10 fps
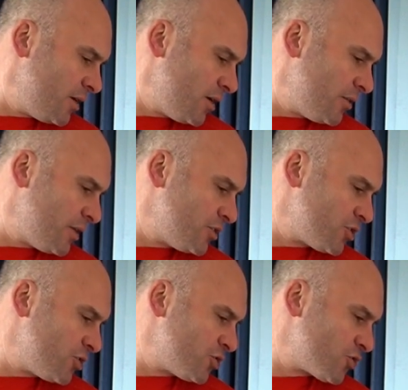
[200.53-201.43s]
and then
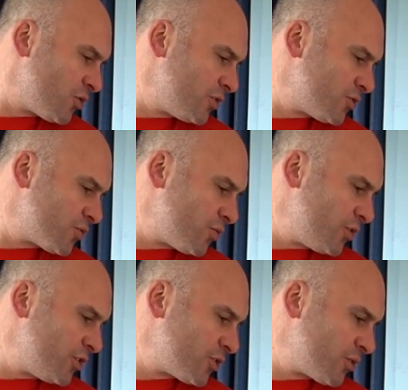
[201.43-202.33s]
just try and draw
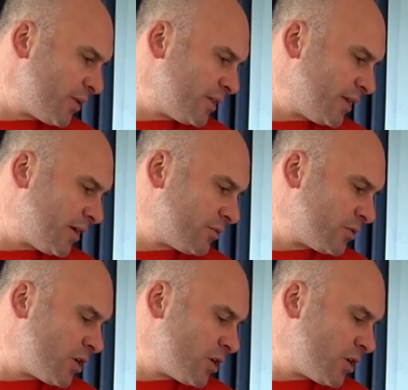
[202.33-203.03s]
your shoulder blade down.